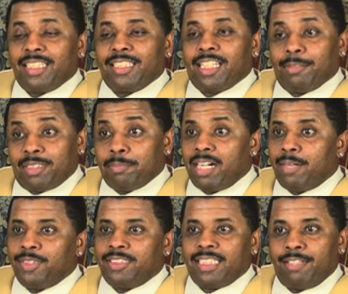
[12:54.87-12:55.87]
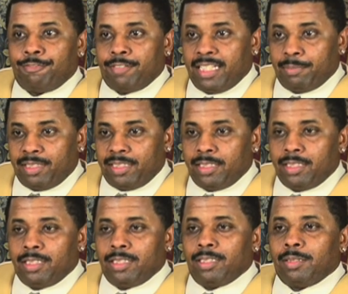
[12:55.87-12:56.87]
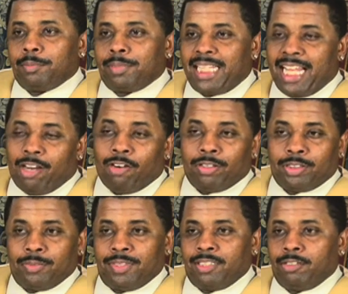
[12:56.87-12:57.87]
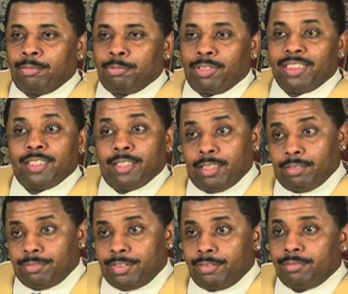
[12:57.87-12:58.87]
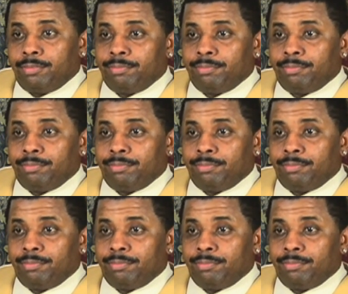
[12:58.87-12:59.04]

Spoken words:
comes to mind when you say family, but that also incorporates love too.